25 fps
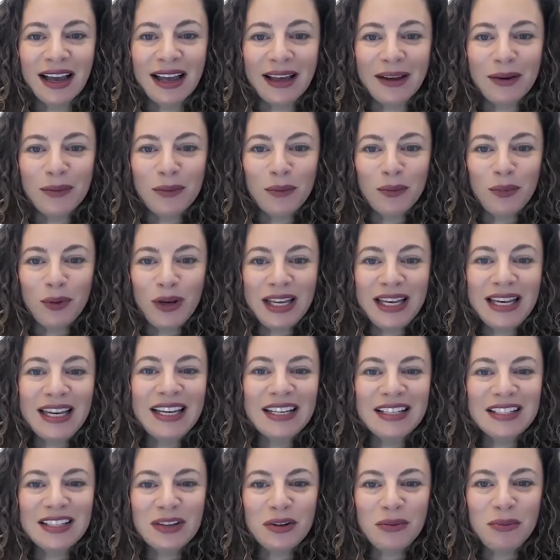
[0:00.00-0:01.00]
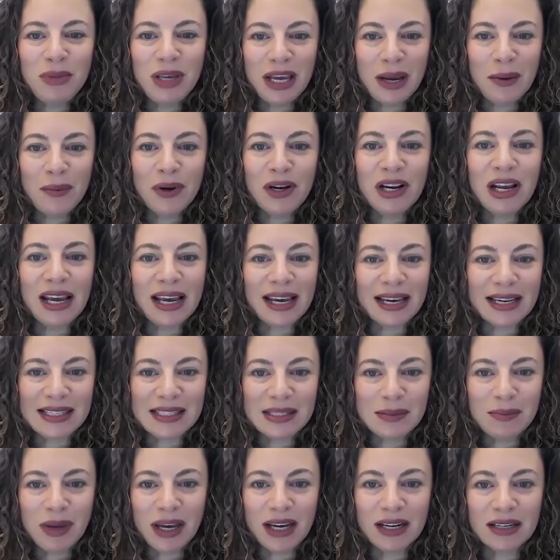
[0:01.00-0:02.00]
we need to be able to
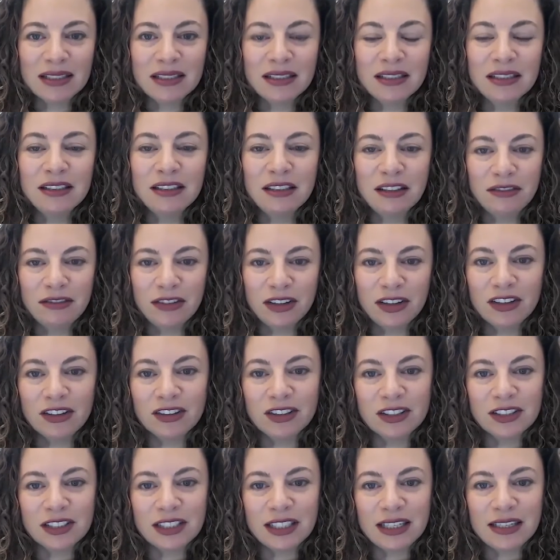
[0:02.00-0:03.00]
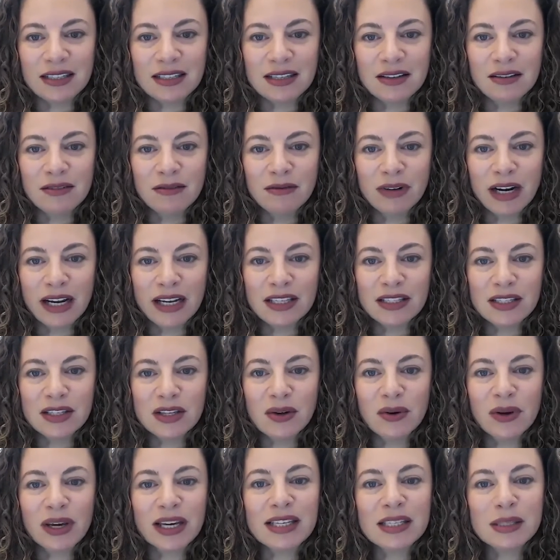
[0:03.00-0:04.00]
expect difficulties, right? So
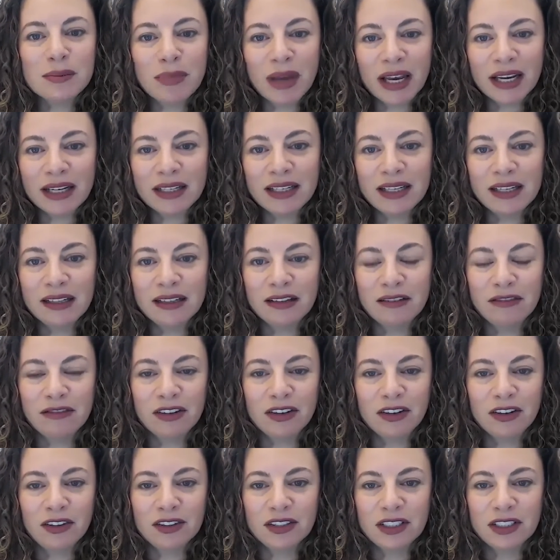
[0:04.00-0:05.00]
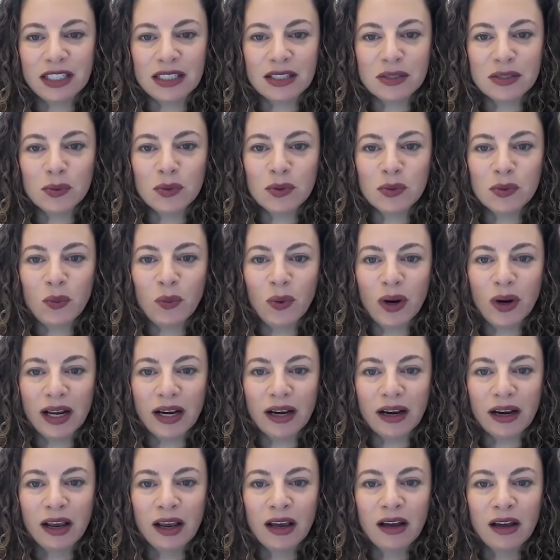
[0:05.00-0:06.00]
expecting difficulties was
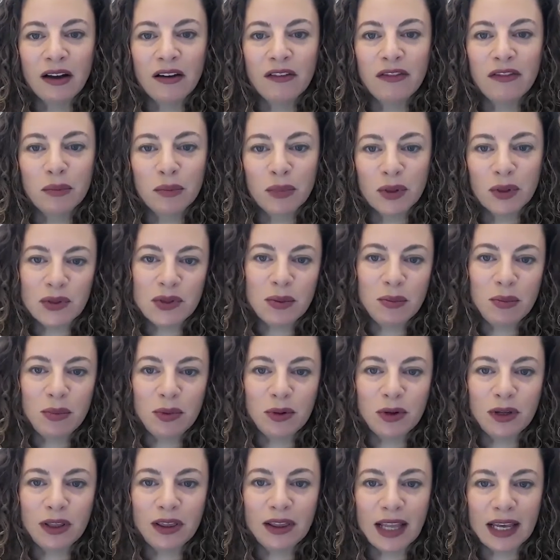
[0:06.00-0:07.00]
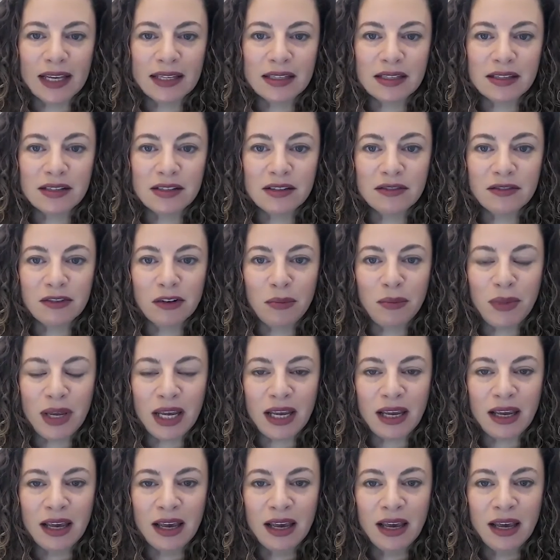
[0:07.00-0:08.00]
one of the most important lessons for
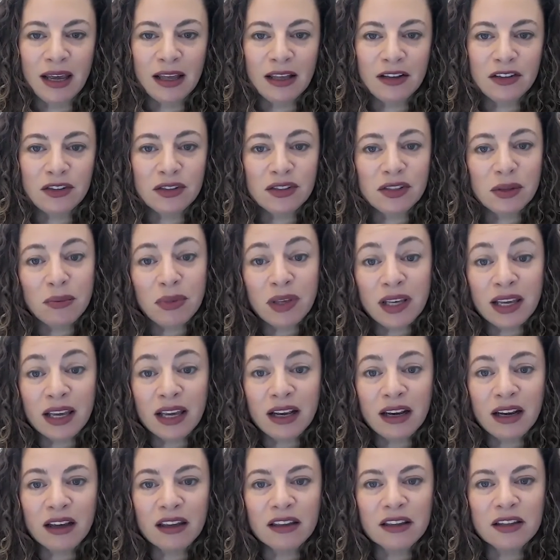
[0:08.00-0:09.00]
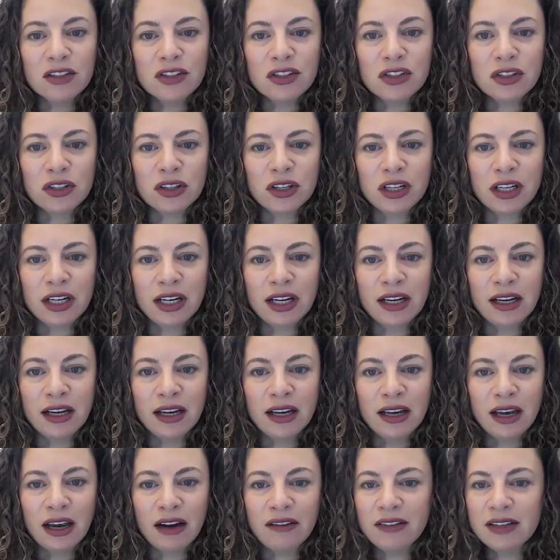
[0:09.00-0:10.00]
me. Towards the beginning of the journey,
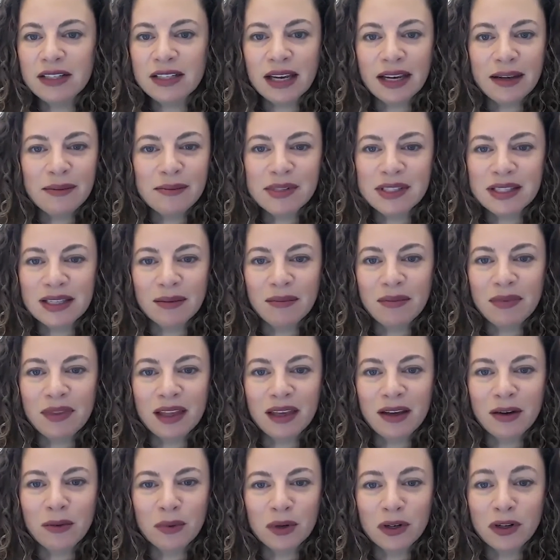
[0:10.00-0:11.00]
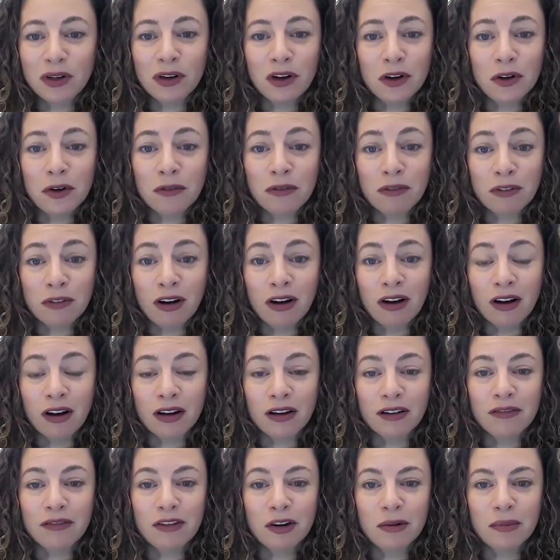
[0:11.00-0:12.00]
every time something would go
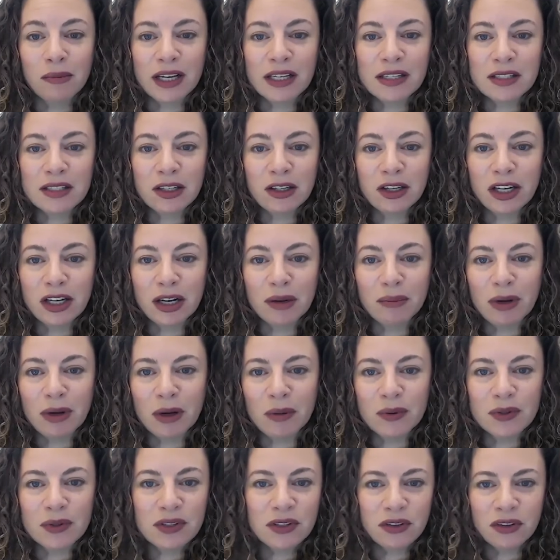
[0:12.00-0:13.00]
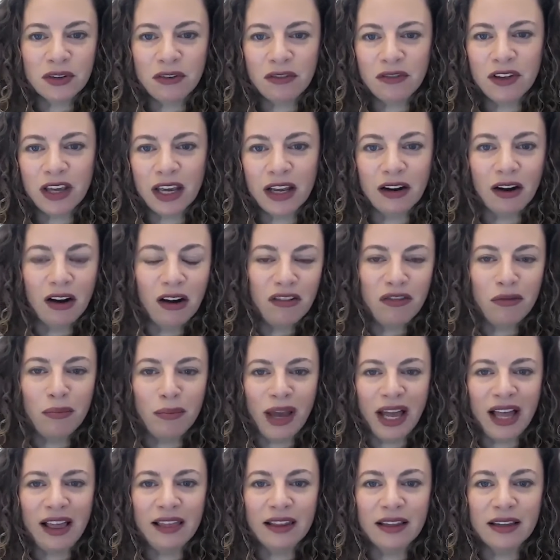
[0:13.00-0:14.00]
wrong for my startup, I would sort of get off
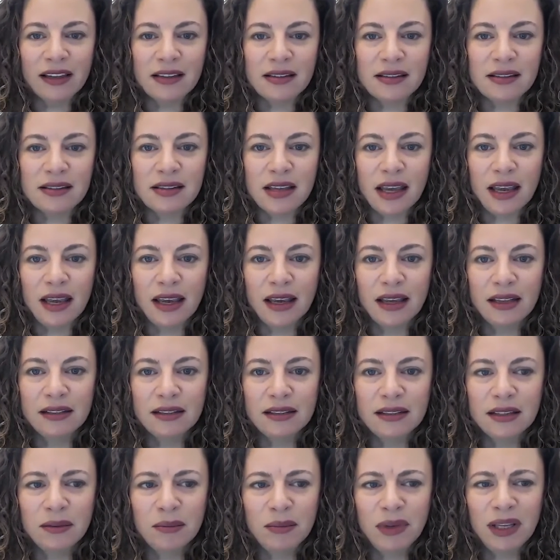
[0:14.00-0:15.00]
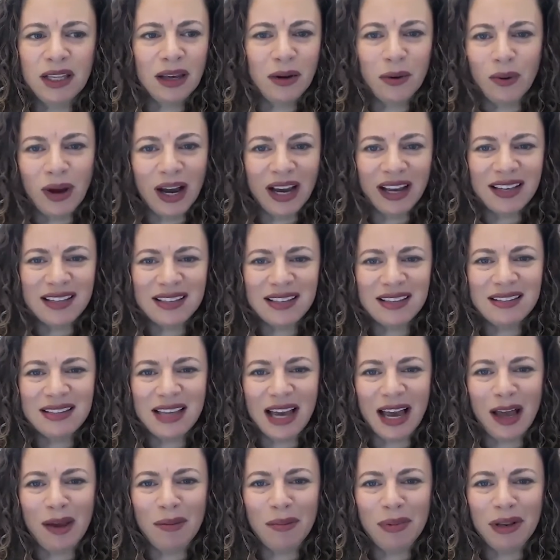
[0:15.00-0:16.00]
balance and be like, why is this
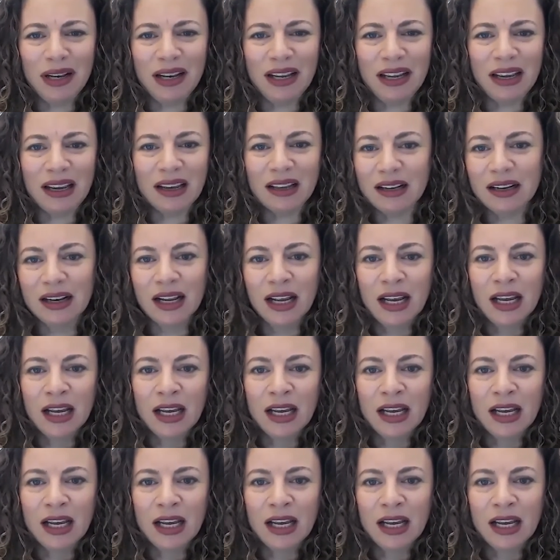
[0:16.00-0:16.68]
happening? And,